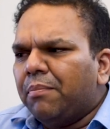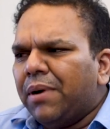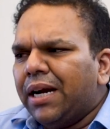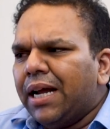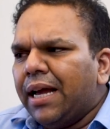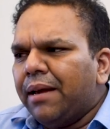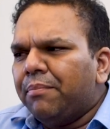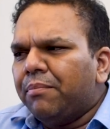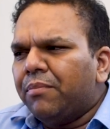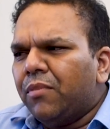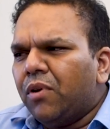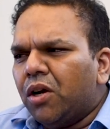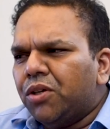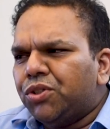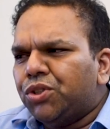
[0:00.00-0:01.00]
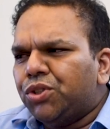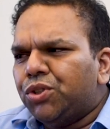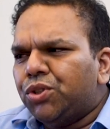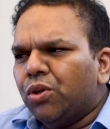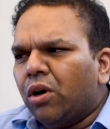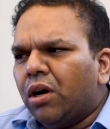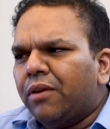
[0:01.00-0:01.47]
But I'm not
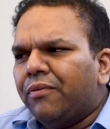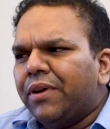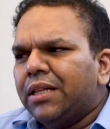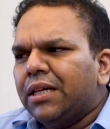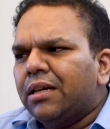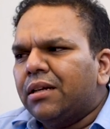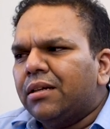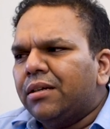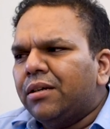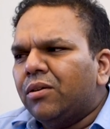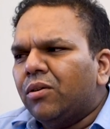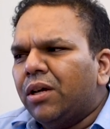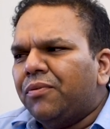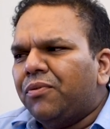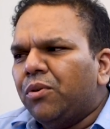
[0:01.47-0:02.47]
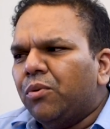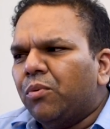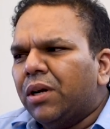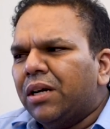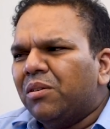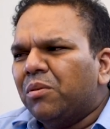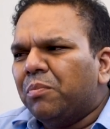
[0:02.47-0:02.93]
sure whether, you know, if you
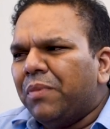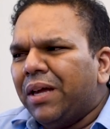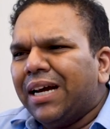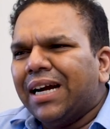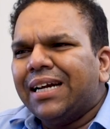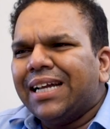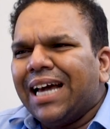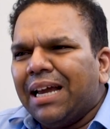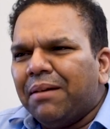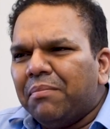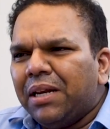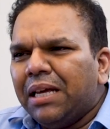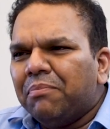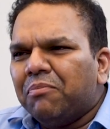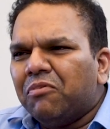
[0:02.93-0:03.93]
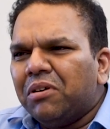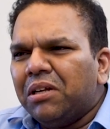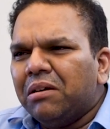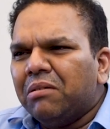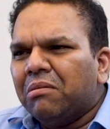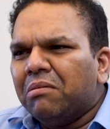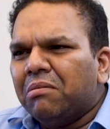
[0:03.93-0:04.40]
were to make a time leap, would
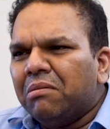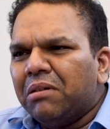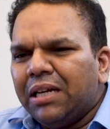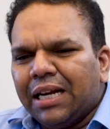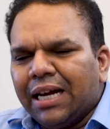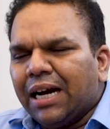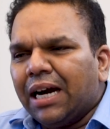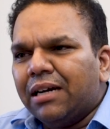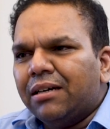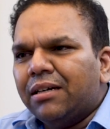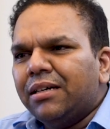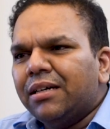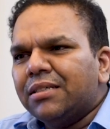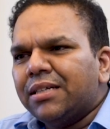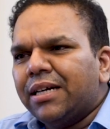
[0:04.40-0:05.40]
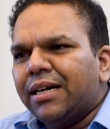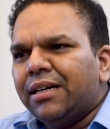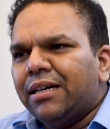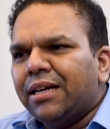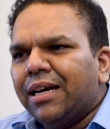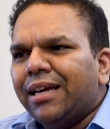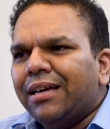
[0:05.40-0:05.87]
you go only like 100 years ahead
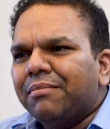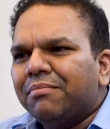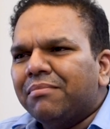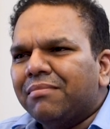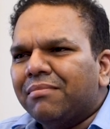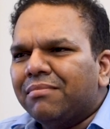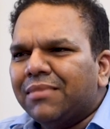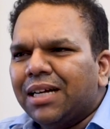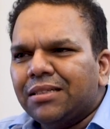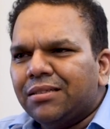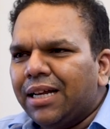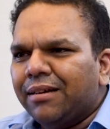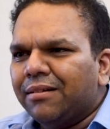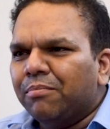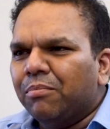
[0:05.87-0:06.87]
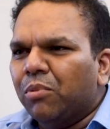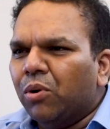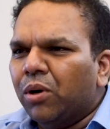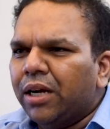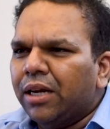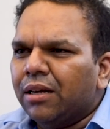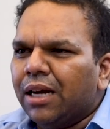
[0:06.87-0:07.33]
in time? That's like
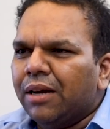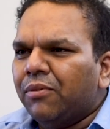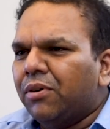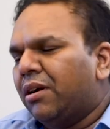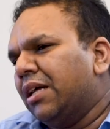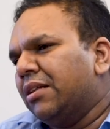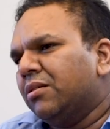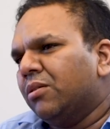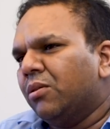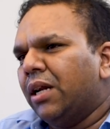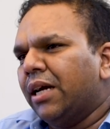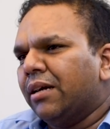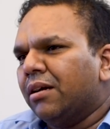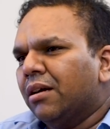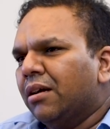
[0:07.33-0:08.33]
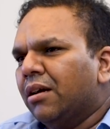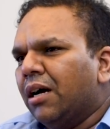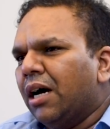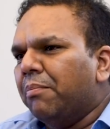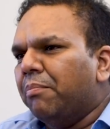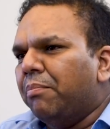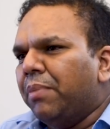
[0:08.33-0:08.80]
boring. I would rather go like
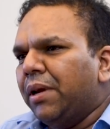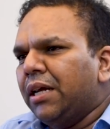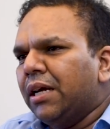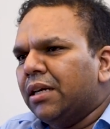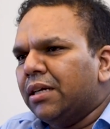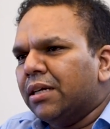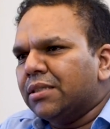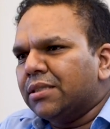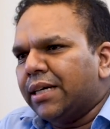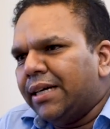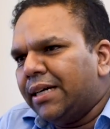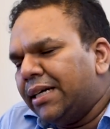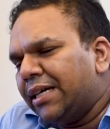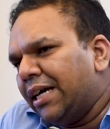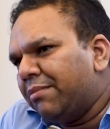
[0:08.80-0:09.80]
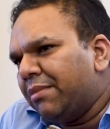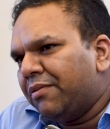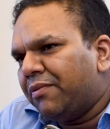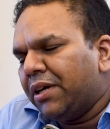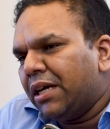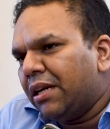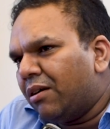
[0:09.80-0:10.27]
a billion years ahead in time
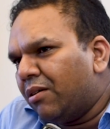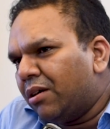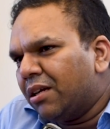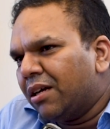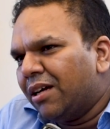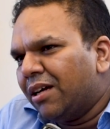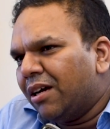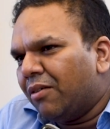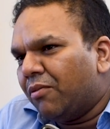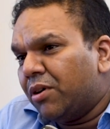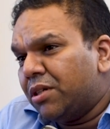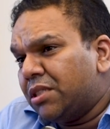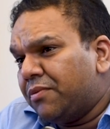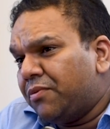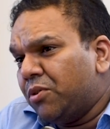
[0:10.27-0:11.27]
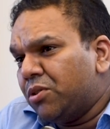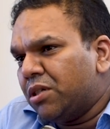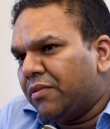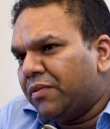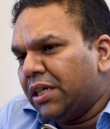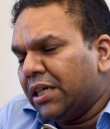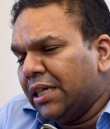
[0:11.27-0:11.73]
and figure out what is the future
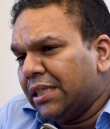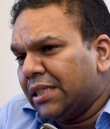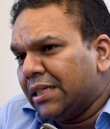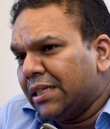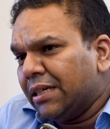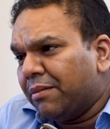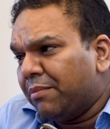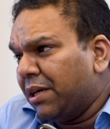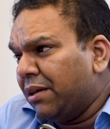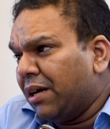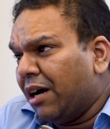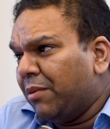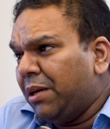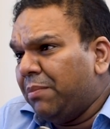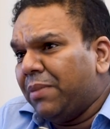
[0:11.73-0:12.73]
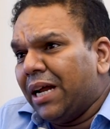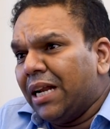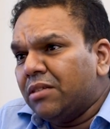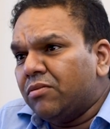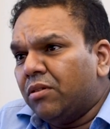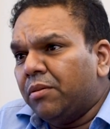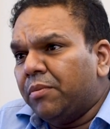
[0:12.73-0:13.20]
of the Earth. I mean, how many
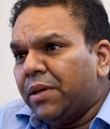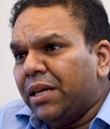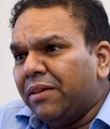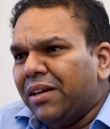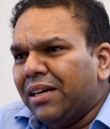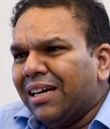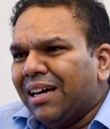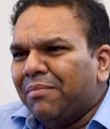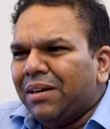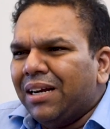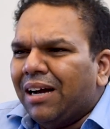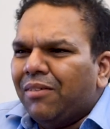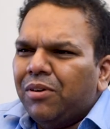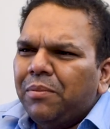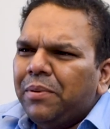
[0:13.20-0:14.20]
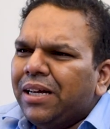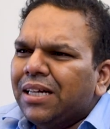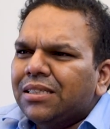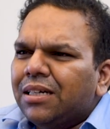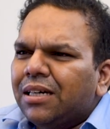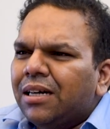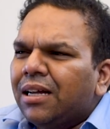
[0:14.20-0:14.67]
planets would we be living? I mean, how would I be
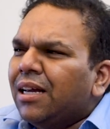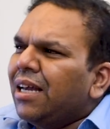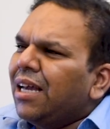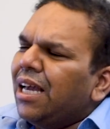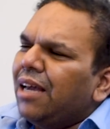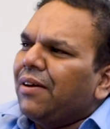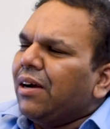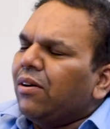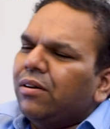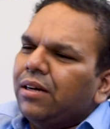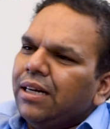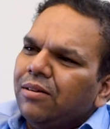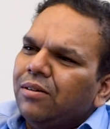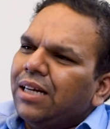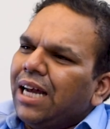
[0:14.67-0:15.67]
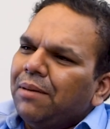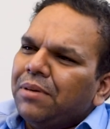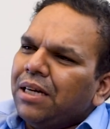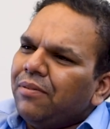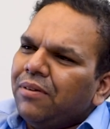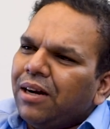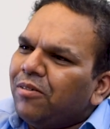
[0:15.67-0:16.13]
concerned? If I could really do time
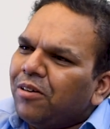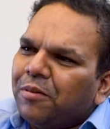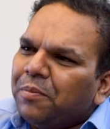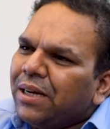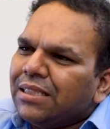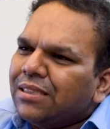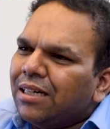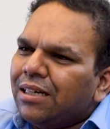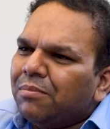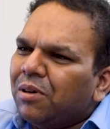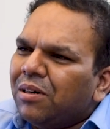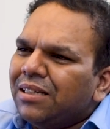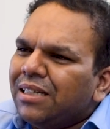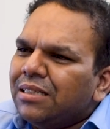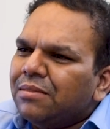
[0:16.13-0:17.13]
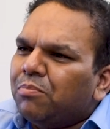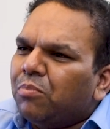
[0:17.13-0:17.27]
travel, I'd not be concerned about these